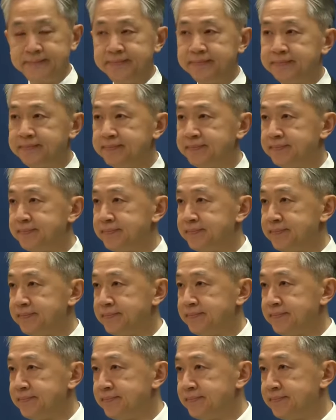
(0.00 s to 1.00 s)

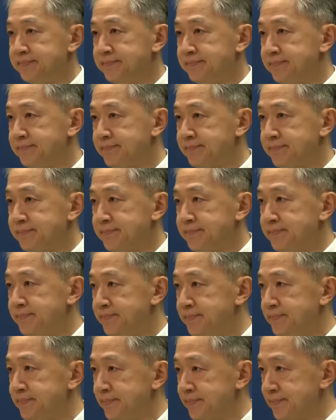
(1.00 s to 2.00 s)

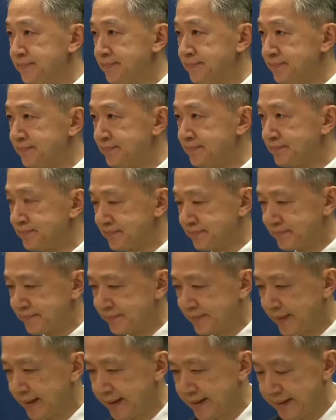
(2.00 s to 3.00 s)

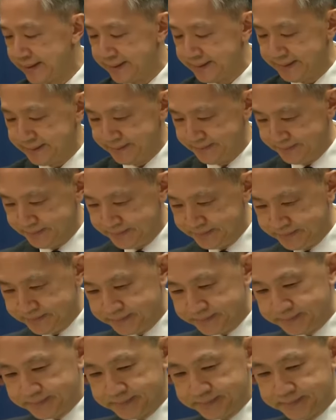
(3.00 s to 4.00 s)

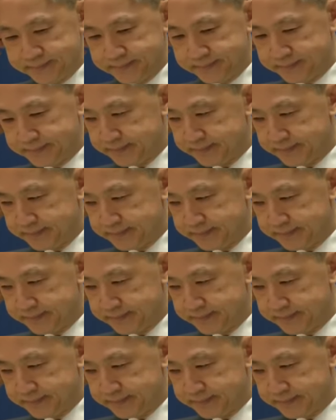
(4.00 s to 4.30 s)
Nothing is said.